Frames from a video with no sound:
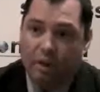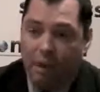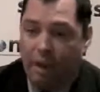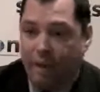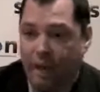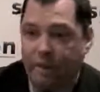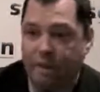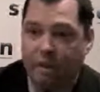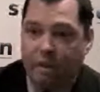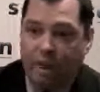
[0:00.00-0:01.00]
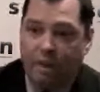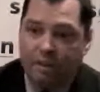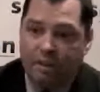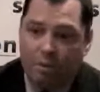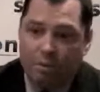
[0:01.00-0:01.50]
and at the
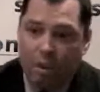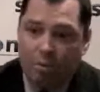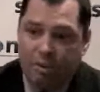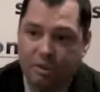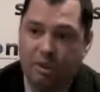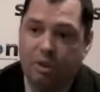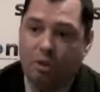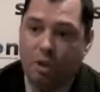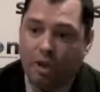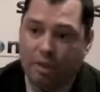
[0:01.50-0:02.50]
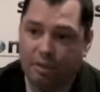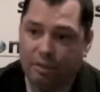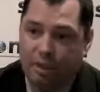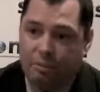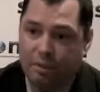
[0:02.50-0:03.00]
same time we're seeing the introduction of
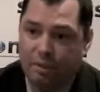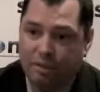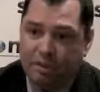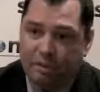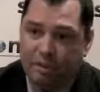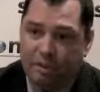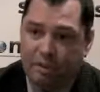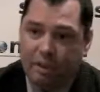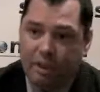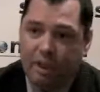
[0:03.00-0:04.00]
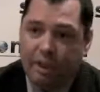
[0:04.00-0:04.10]
shared business services